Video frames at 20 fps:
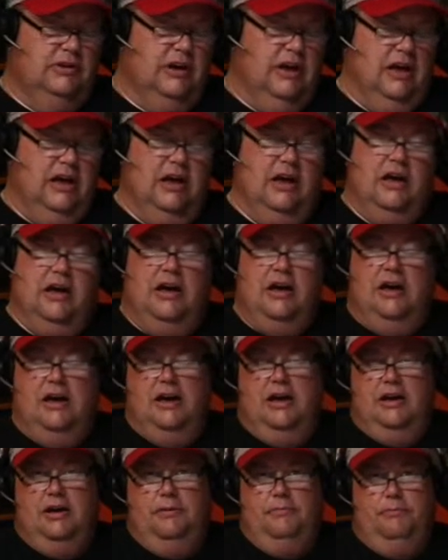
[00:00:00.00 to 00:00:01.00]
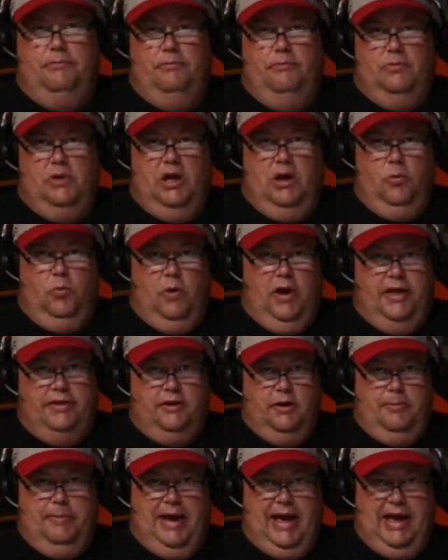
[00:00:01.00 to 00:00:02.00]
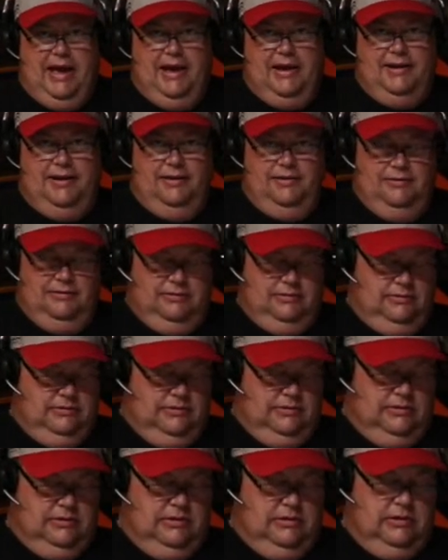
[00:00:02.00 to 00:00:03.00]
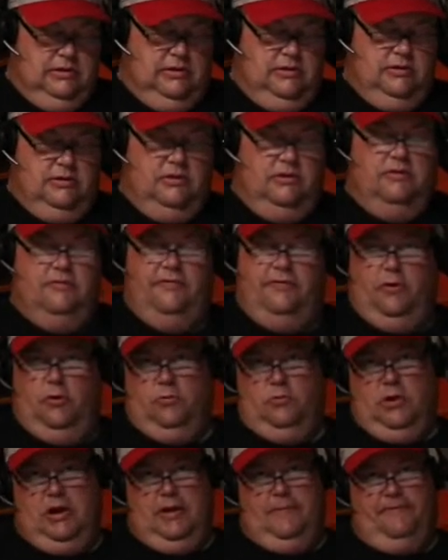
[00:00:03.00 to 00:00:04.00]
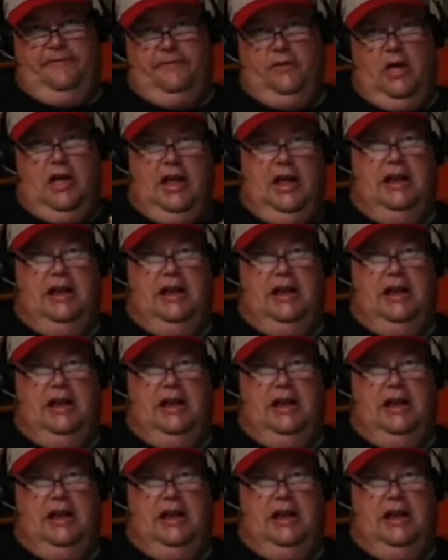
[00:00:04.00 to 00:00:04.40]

a weather bag for when I'm flying